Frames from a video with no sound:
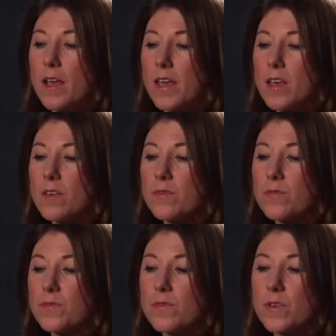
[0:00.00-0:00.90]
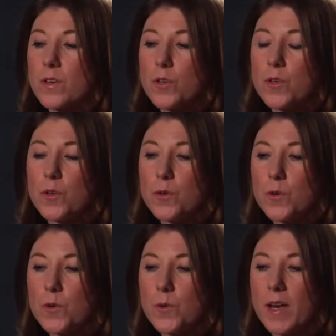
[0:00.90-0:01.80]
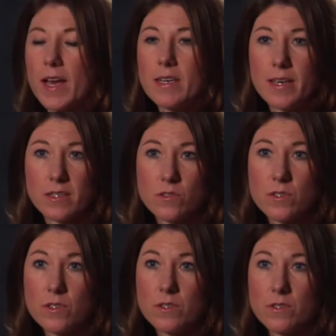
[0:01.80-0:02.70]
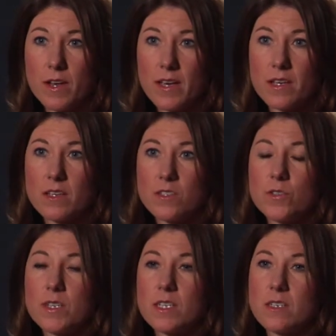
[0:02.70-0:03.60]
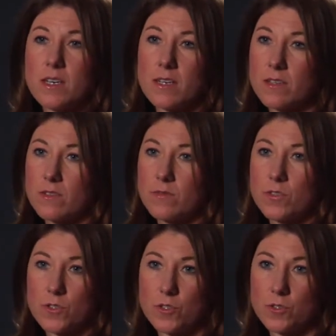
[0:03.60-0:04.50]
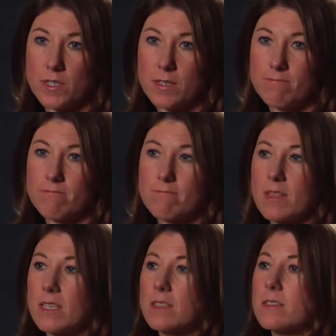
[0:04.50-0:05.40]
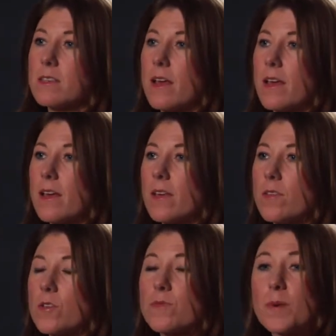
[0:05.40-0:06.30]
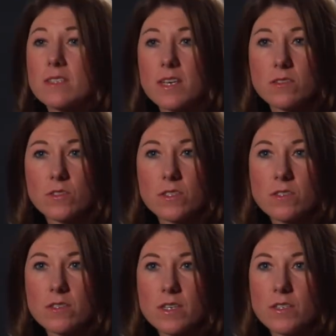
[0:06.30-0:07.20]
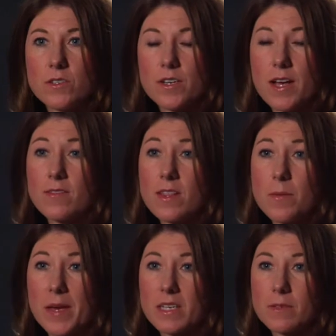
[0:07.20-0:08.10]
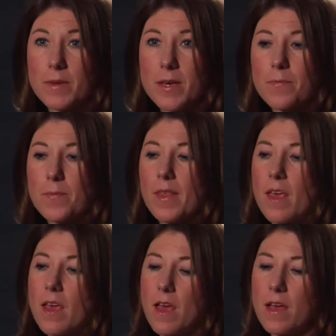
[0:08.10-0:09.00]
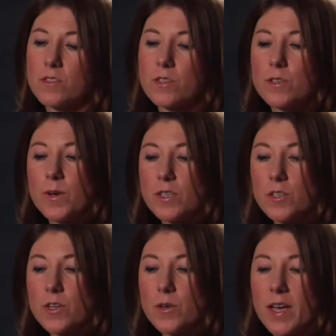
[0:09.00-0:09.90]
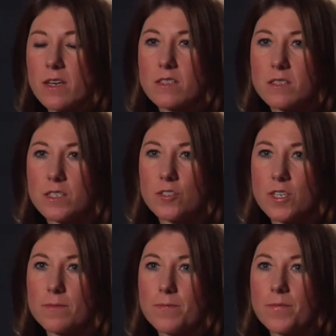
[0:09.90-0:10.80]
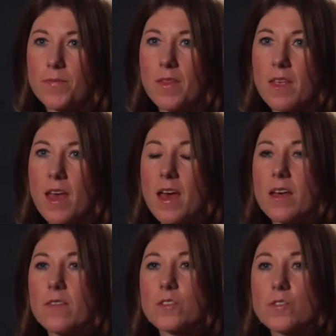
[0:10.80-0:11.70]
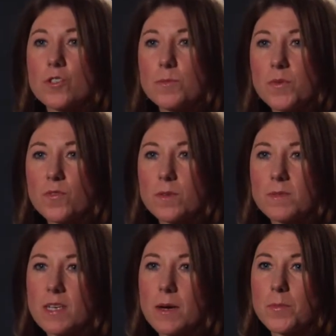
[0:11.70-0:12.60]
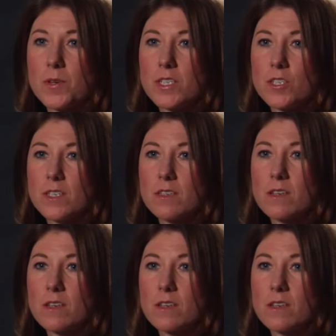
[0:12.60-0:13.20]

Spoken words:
If you had cancer and you needed to have surgery, let's say you have breast cancer and you're going to have a lumpectomy, and so you undergo anesthesia and the surgeon performs the operation.